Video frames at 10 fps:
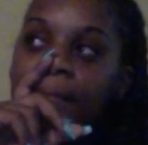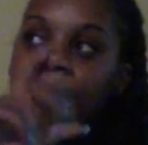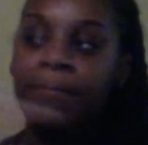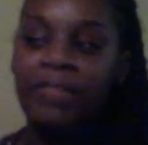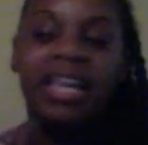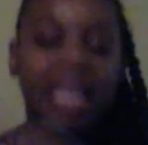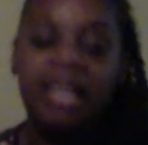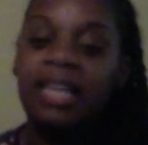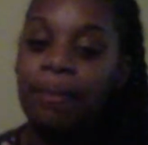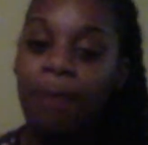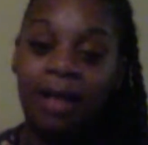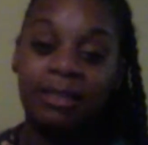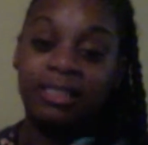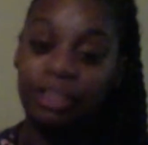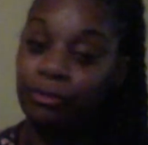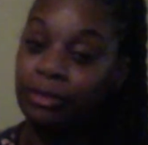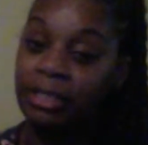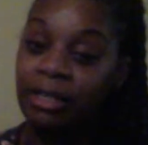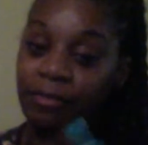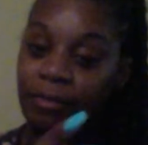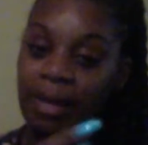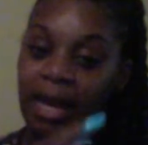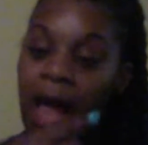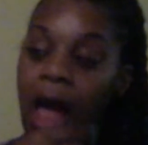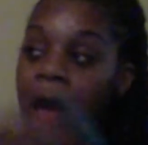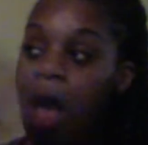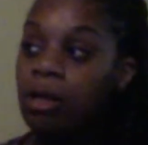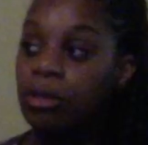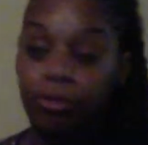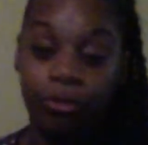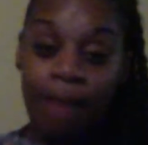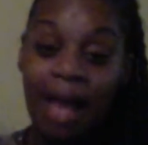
the healing process is really good for me through my